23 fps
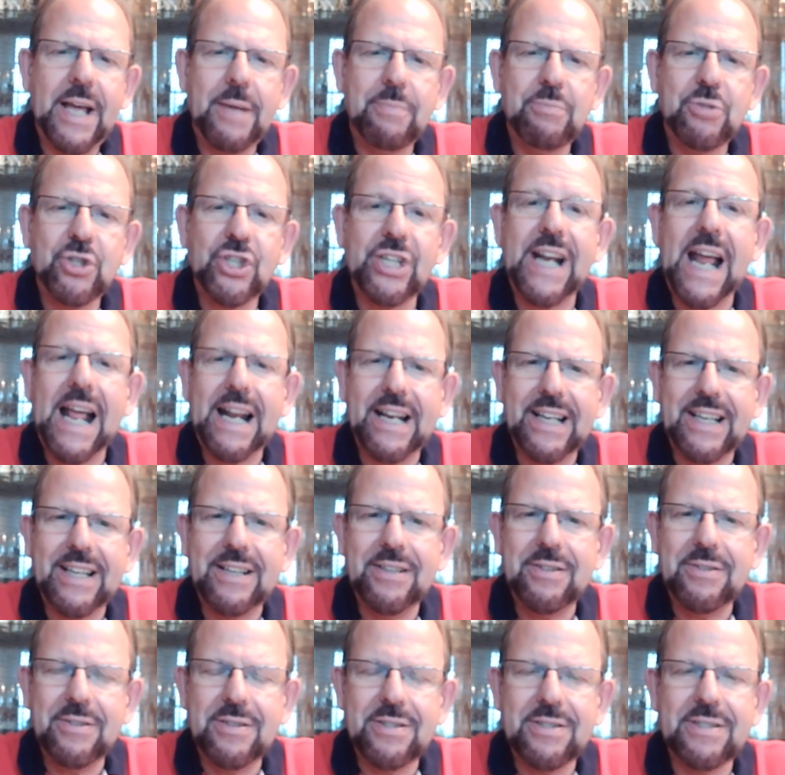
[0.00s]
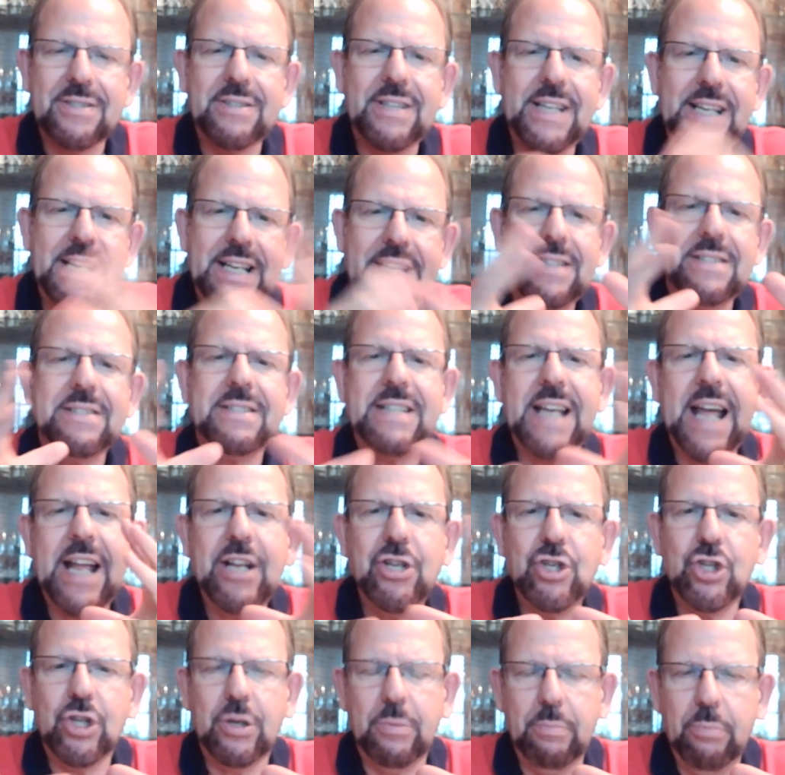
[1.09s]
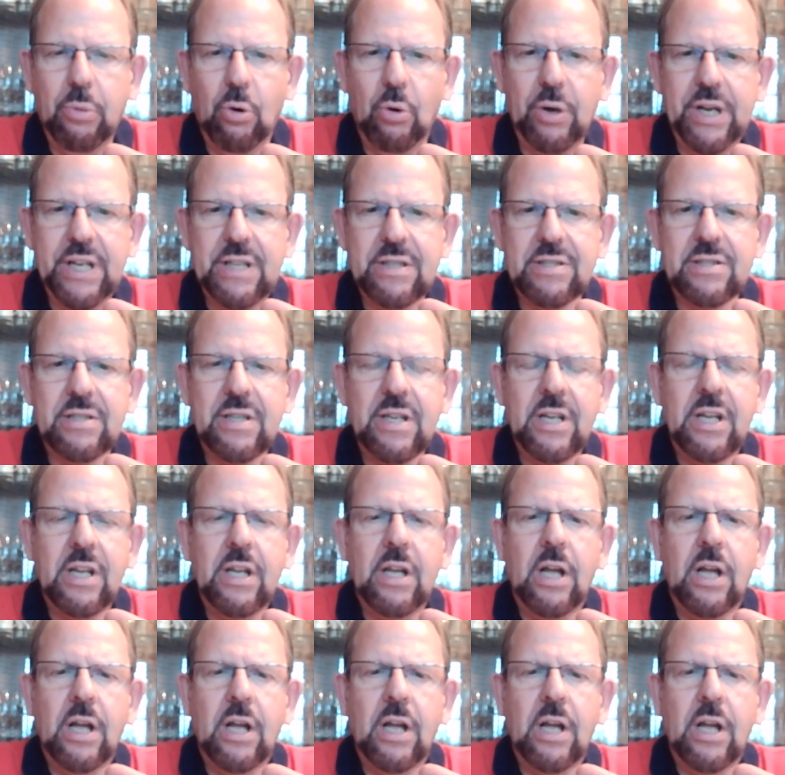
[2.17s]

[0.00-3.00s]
shenanigans, these tension points,